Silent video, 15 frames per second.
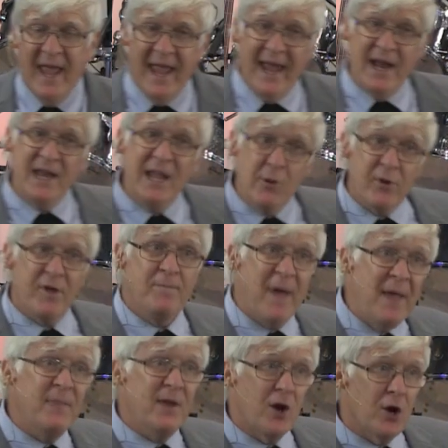And he would have
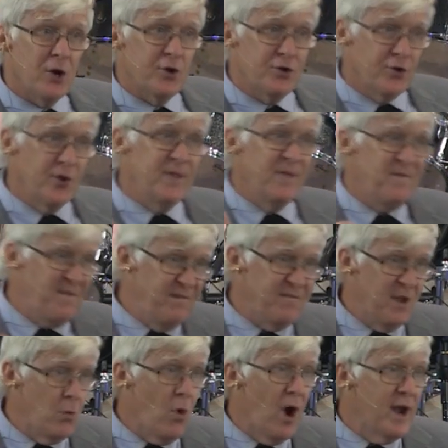been there during the
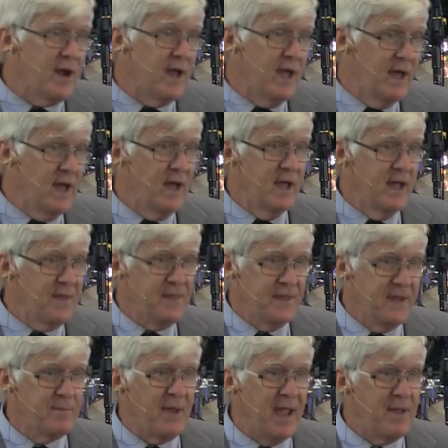51 uh,
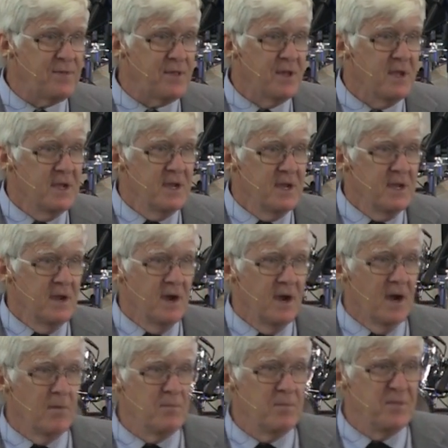Isthmian Games,
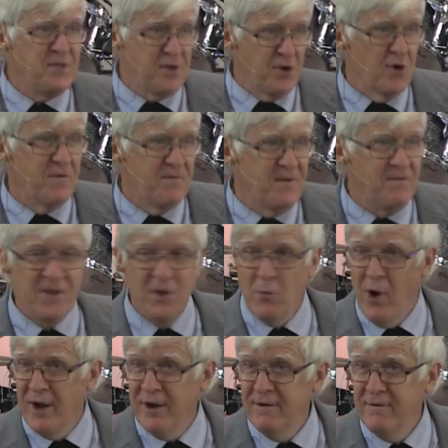um,
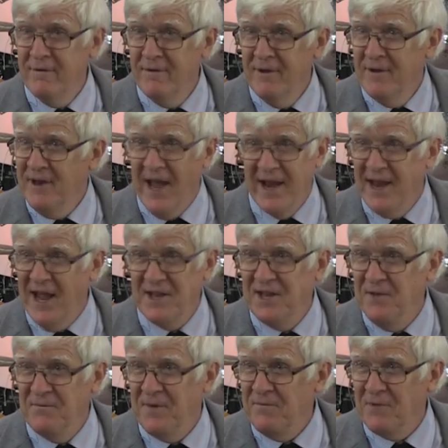051, not
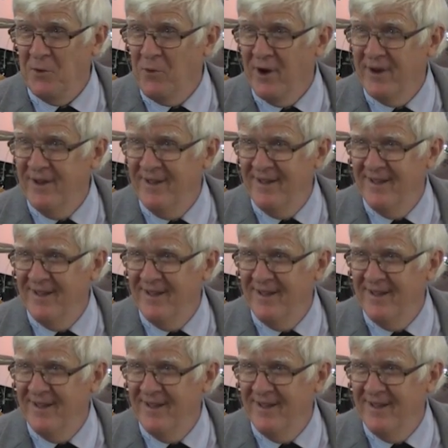1951.